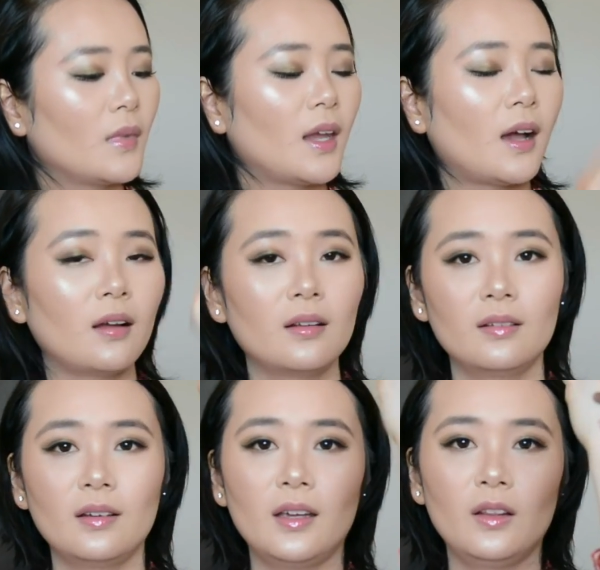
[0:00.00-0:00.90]
Yeah,
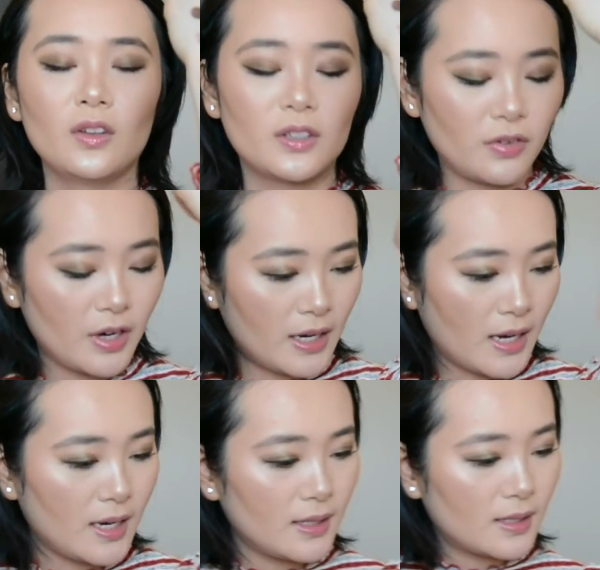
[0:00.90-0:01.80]
it looks very
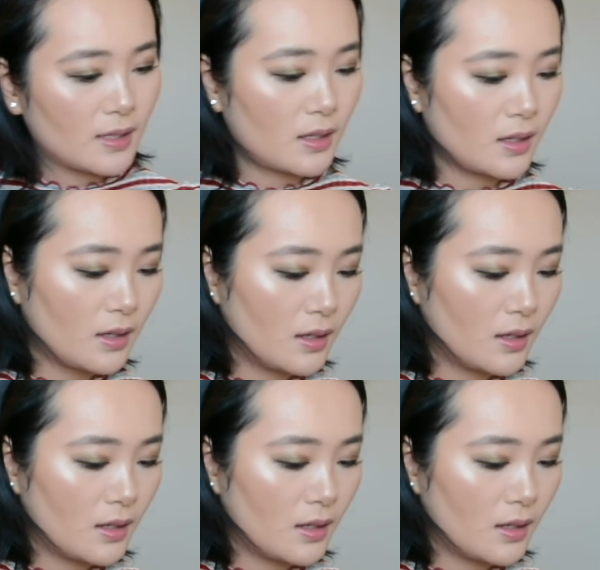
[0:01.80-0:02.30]
nice.